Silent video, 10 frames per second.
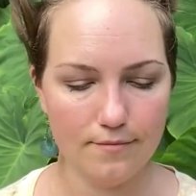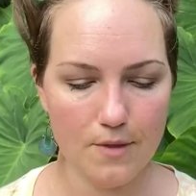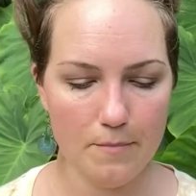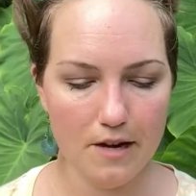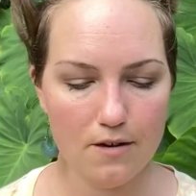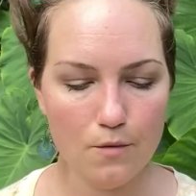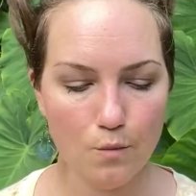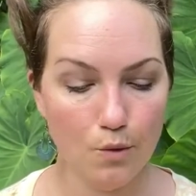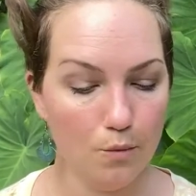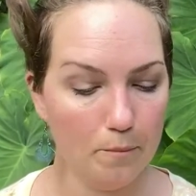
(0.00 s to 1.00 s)
the barren
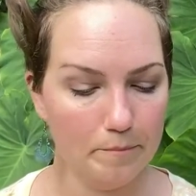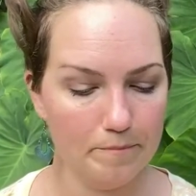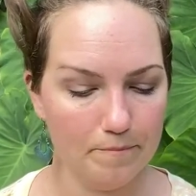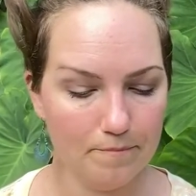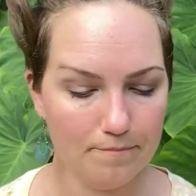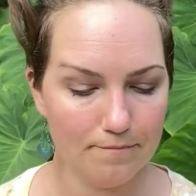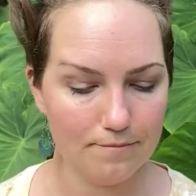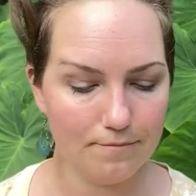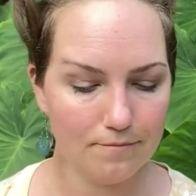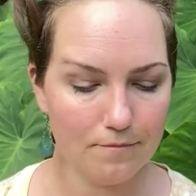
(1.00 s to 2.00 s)
womb,
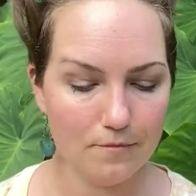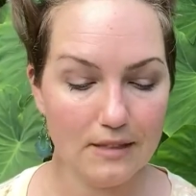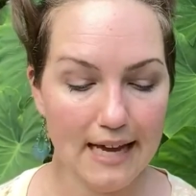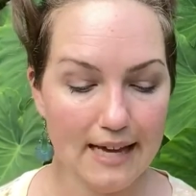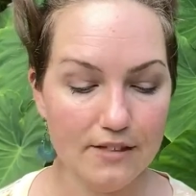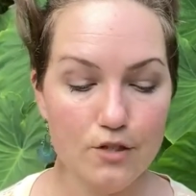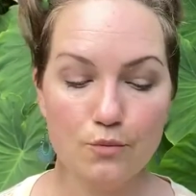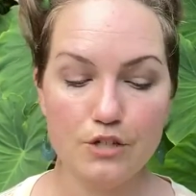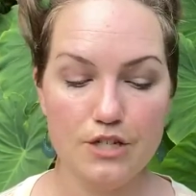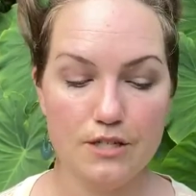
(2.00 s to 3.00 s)
land,
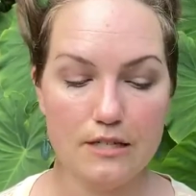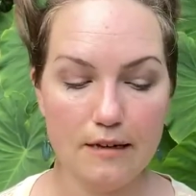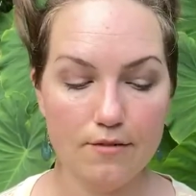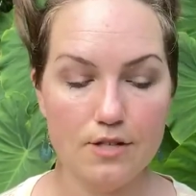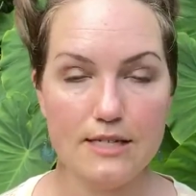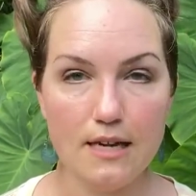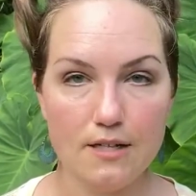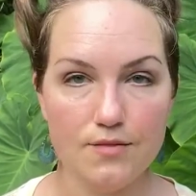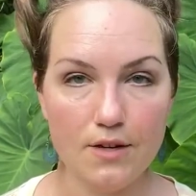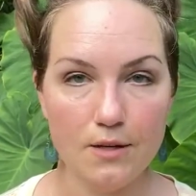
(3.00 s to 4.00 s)
which is never
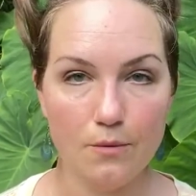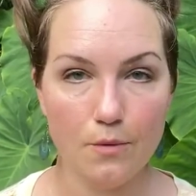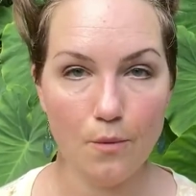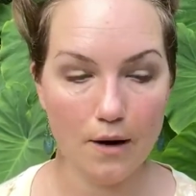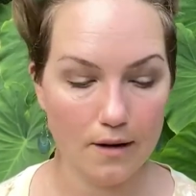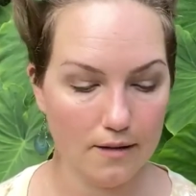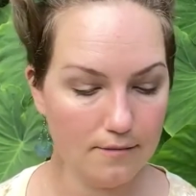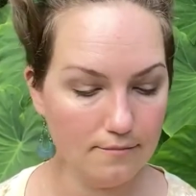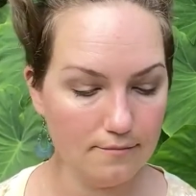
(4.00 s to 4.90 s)
satisfied with water,